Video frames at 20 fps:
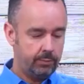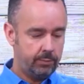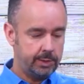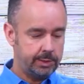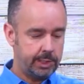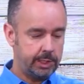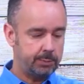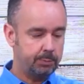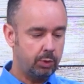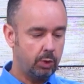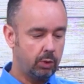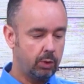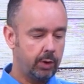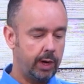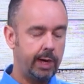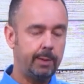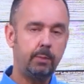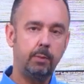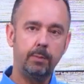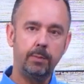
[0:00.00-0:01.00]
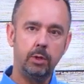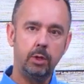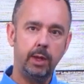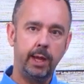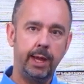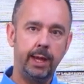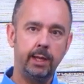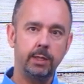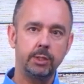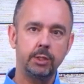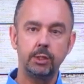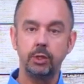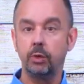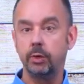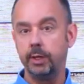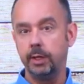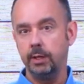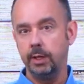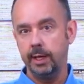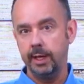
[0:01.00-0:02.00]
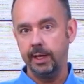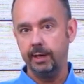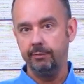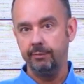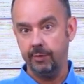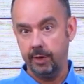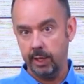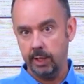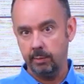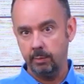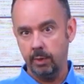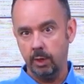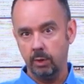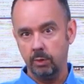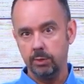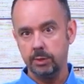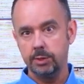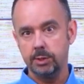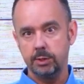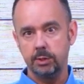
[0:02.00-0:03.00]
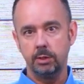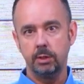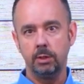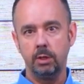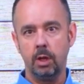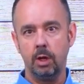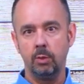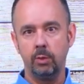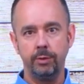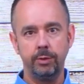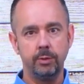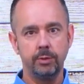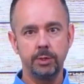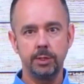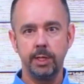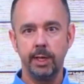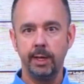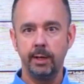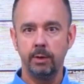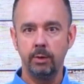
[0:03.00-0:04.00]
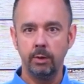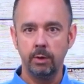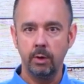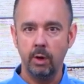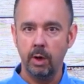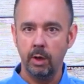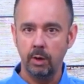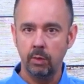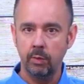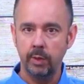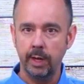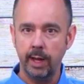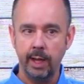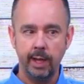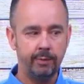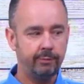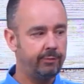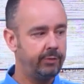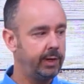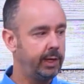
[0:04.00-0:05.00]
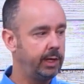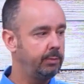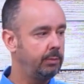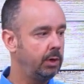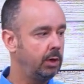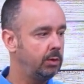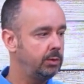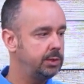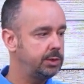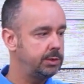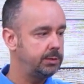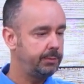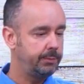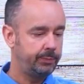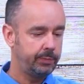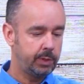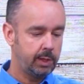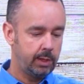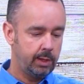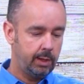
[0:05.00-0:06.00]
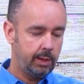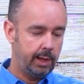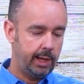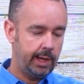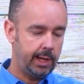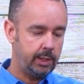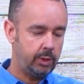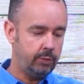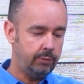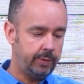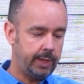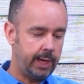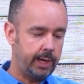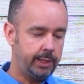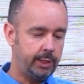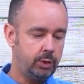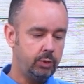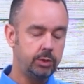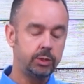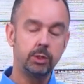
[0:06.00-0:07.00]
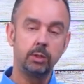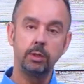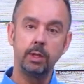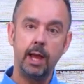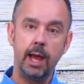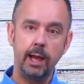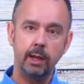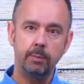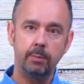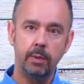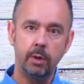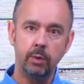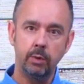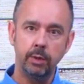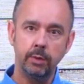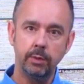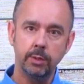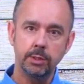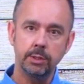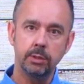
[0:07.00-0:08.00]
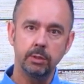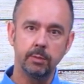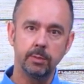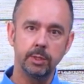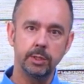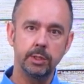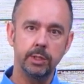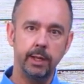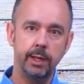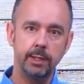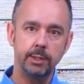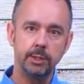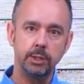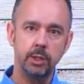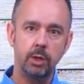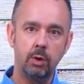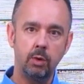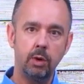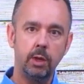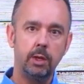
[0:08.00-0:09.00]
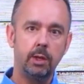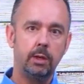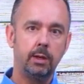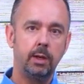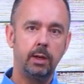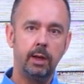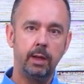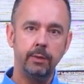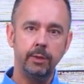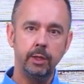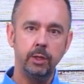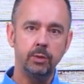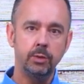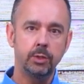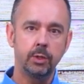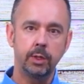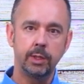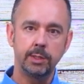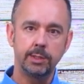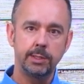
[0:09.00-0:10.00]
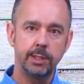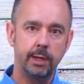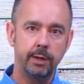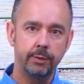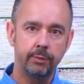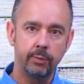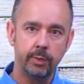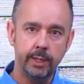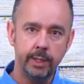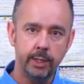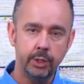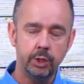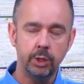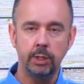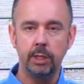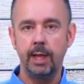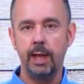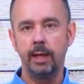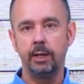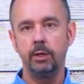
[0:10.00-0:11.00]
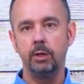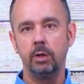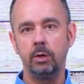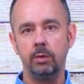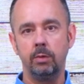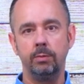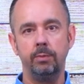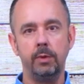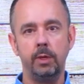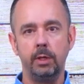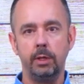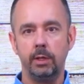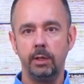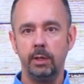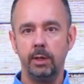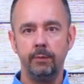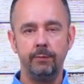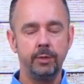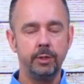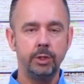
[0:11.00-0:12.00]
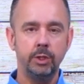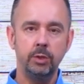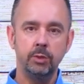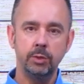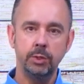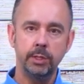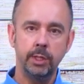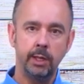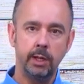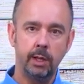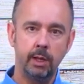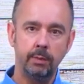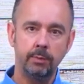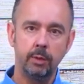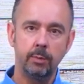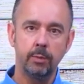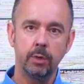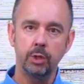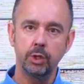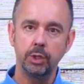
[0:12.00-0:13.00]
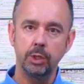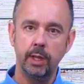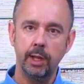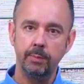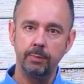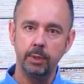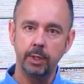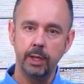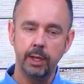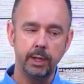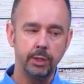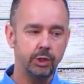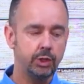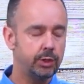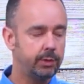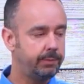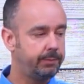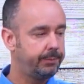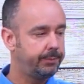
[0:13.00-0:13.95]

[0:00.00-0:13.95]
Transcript: This has programmable and circulating fan modes, along with your standard auto and non-fan modes. And you've got a user lock mode in this thermostat, so uh, the user can set a three-digit lock code uh, that's used in a commercial application.